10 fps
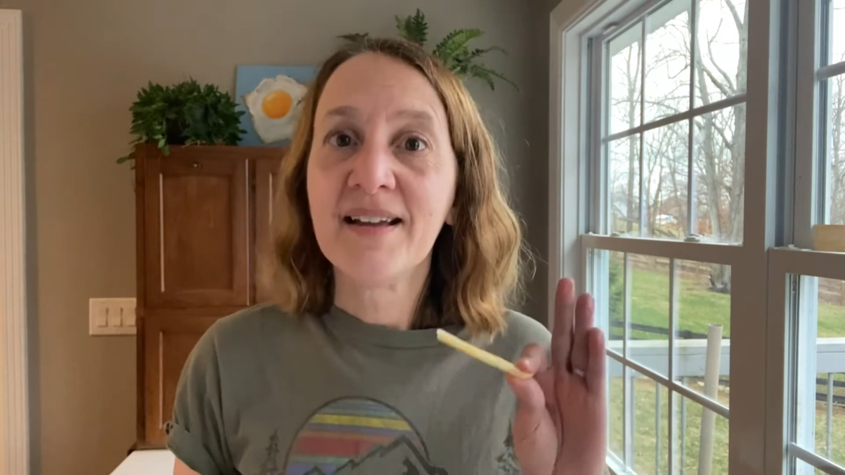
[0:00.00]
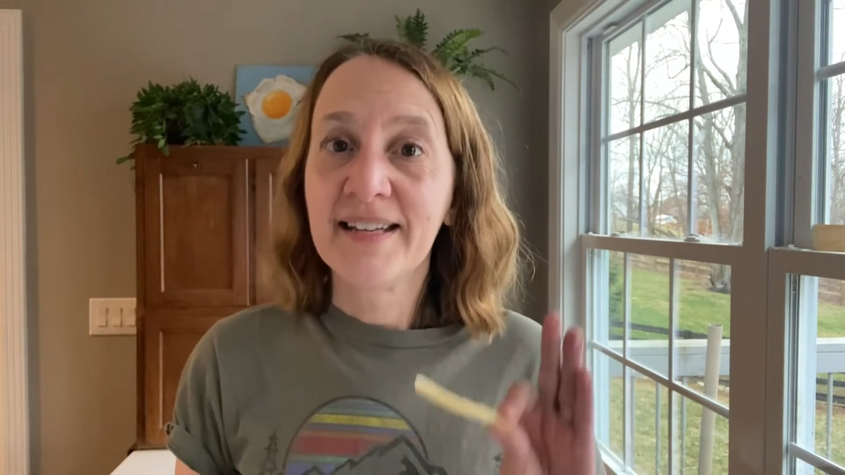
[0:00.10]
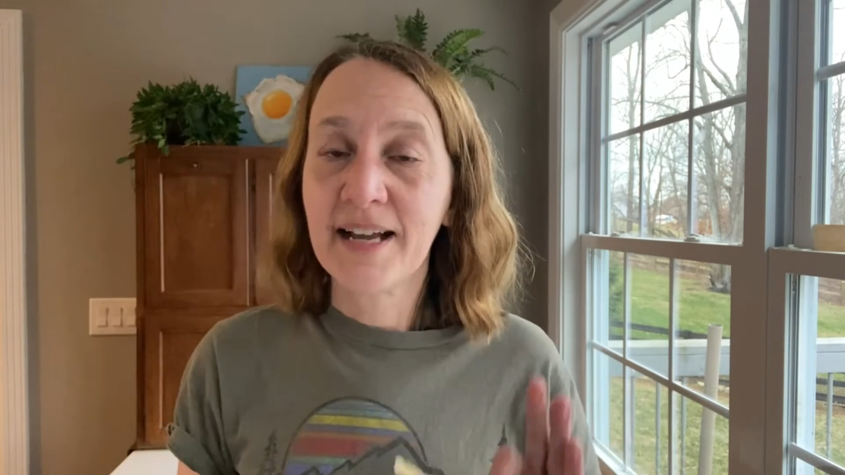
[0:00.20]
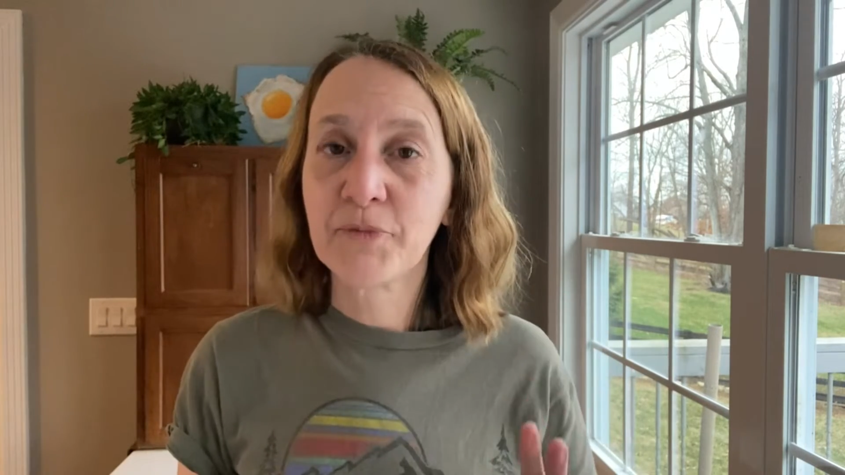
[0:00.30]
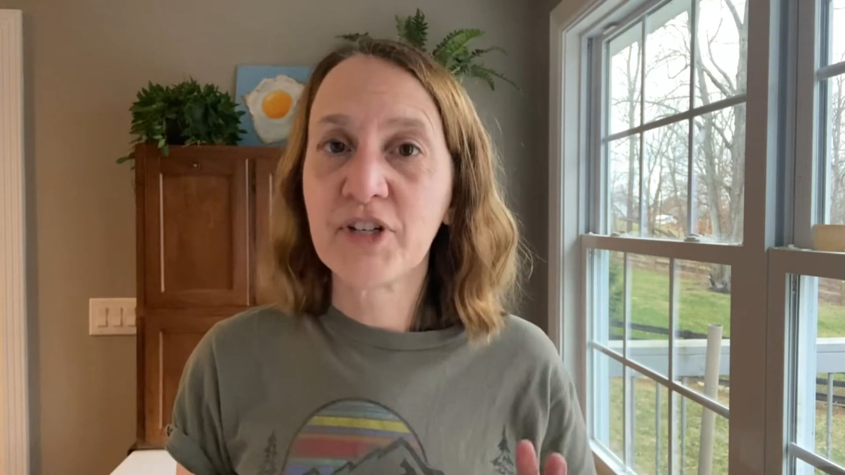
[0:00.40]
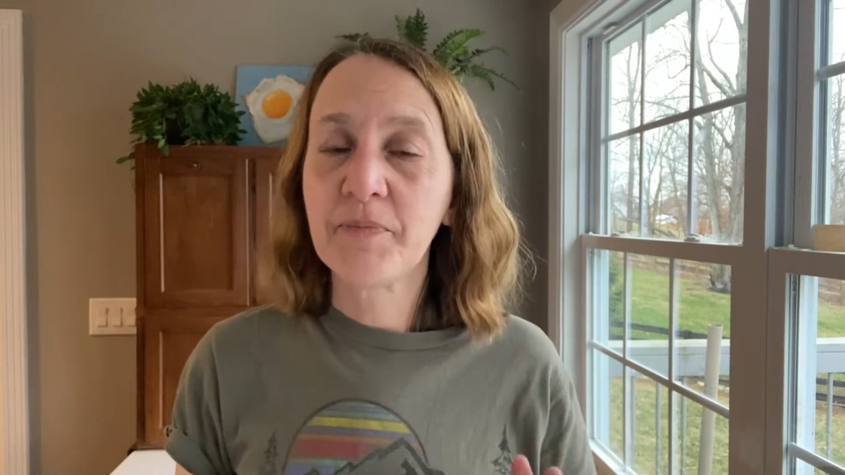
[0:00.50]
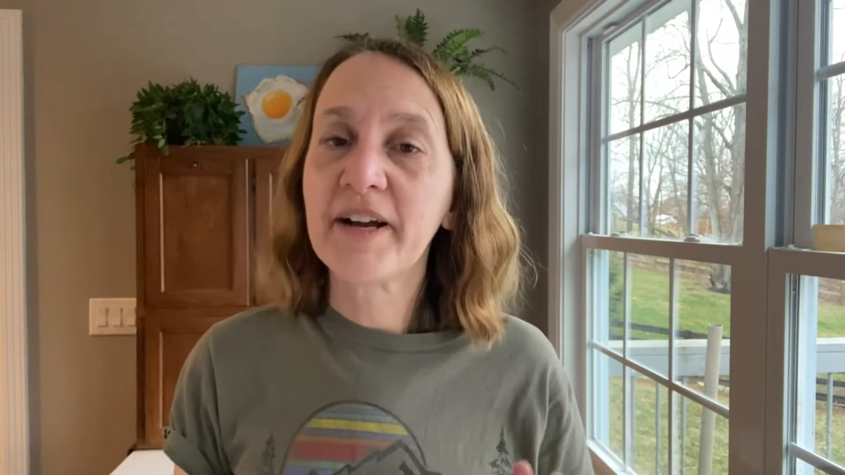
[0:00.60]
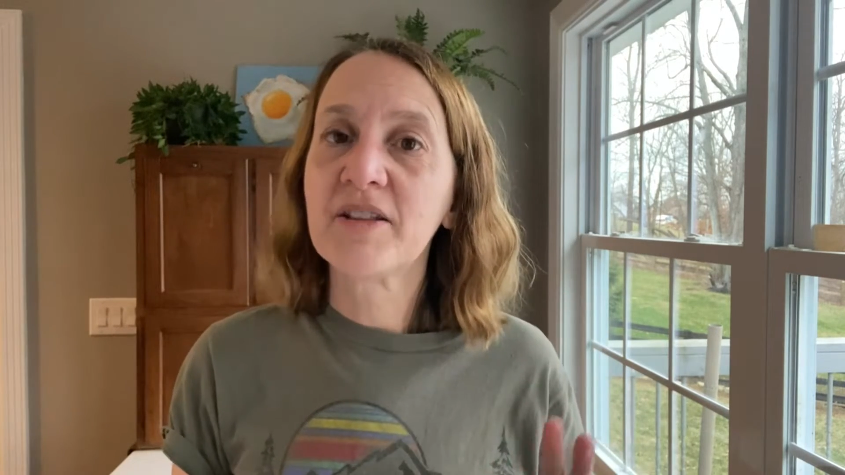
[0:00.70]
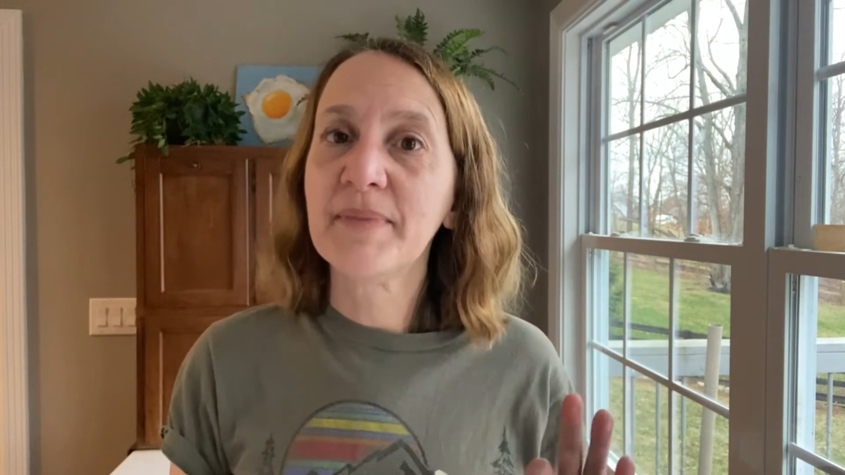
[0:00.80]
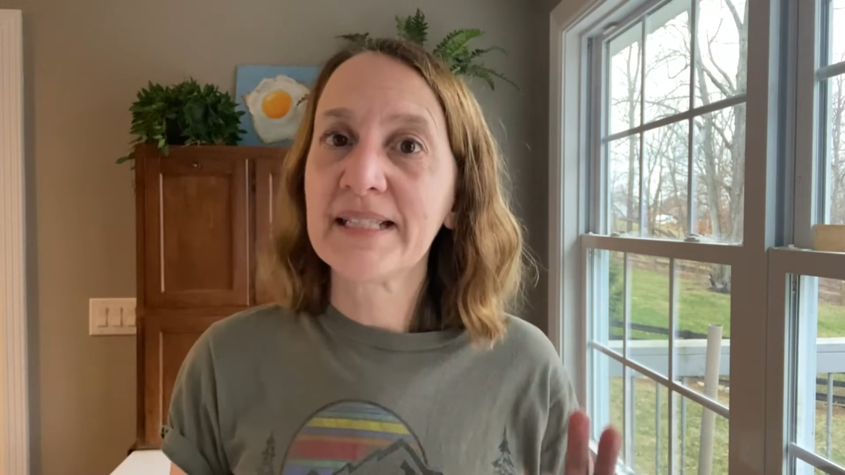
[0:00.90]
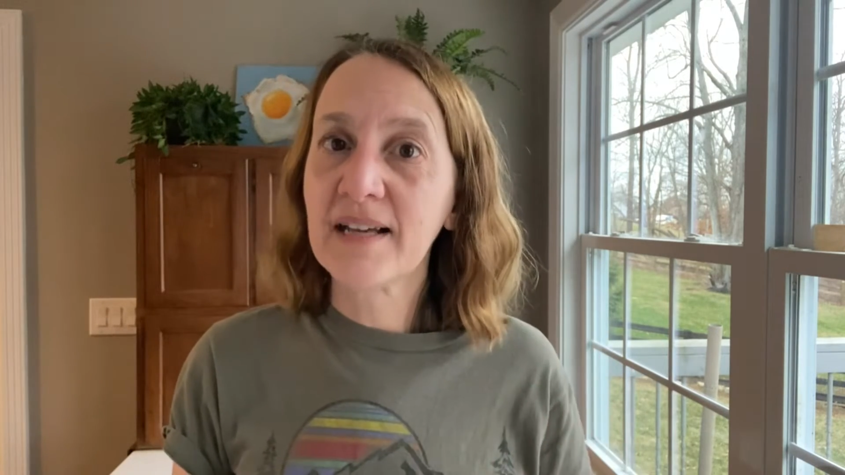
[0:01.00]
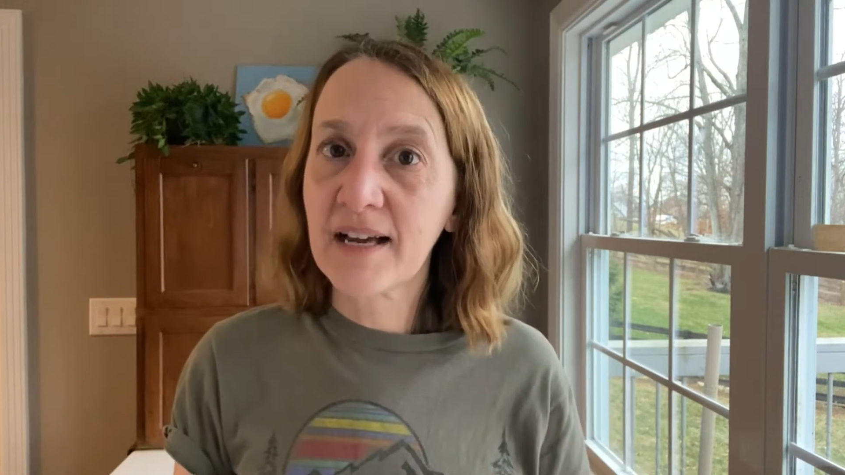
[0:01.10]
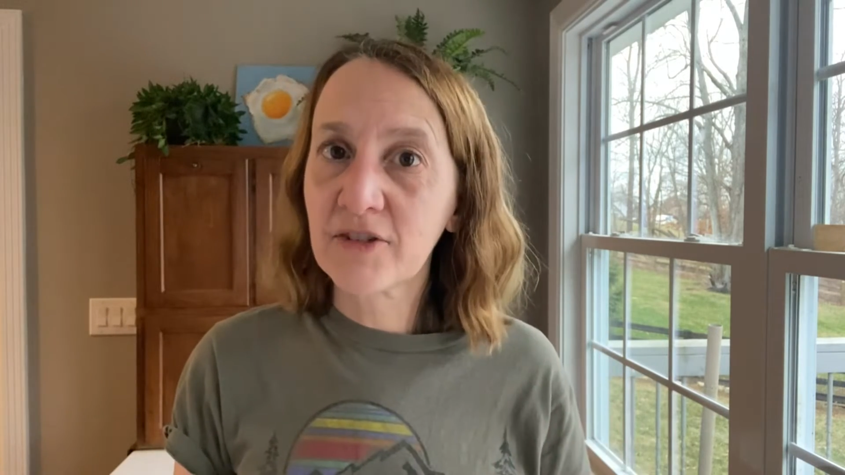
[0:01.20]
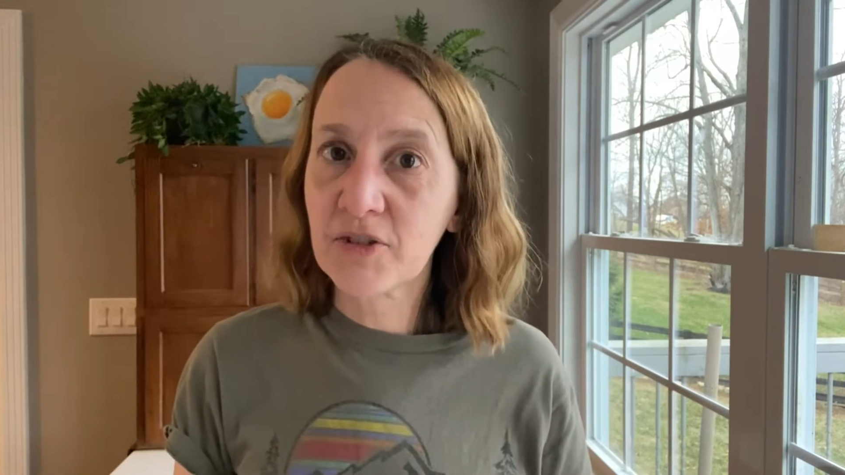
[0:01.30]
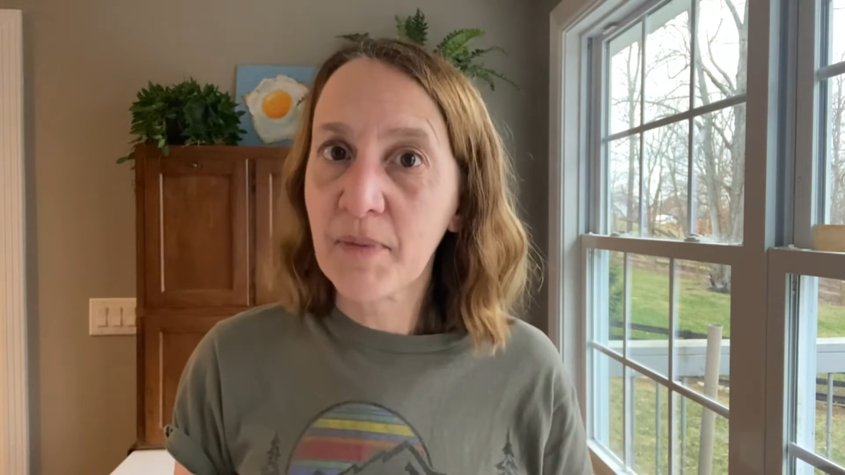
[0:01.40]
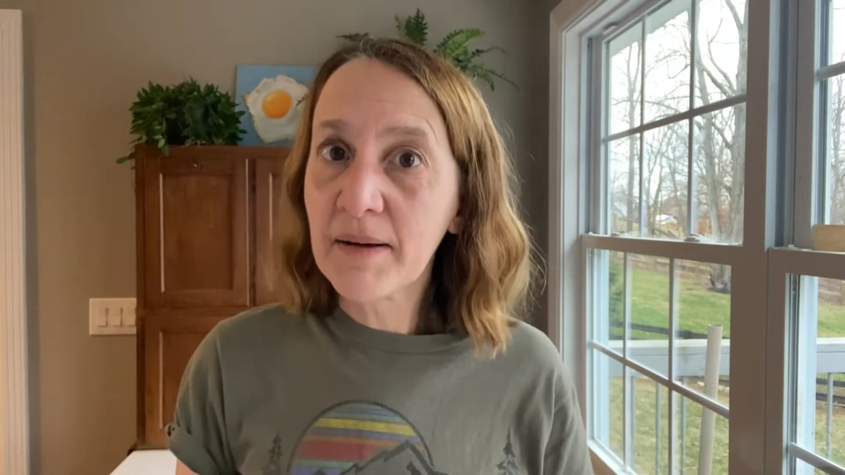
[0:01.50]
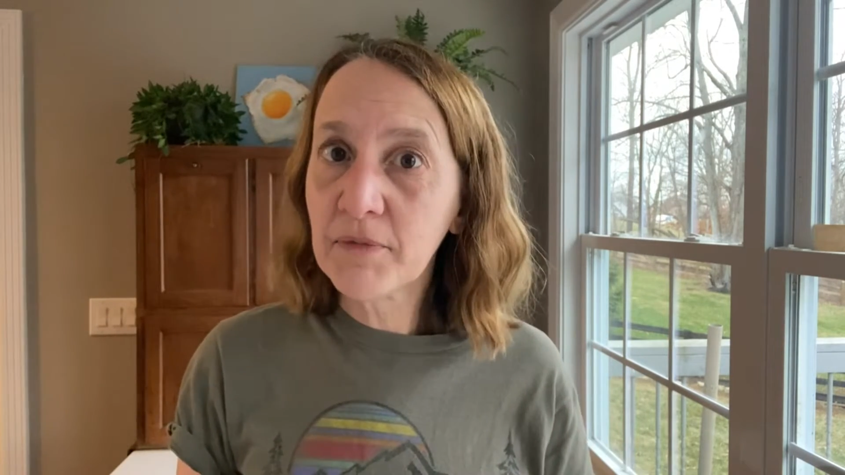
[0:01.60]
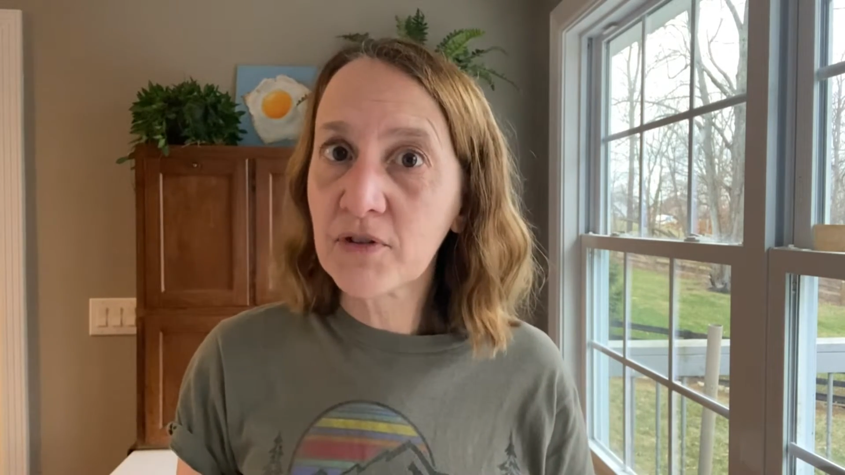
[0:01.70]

Now I'm going to pair the McDonald's Mambo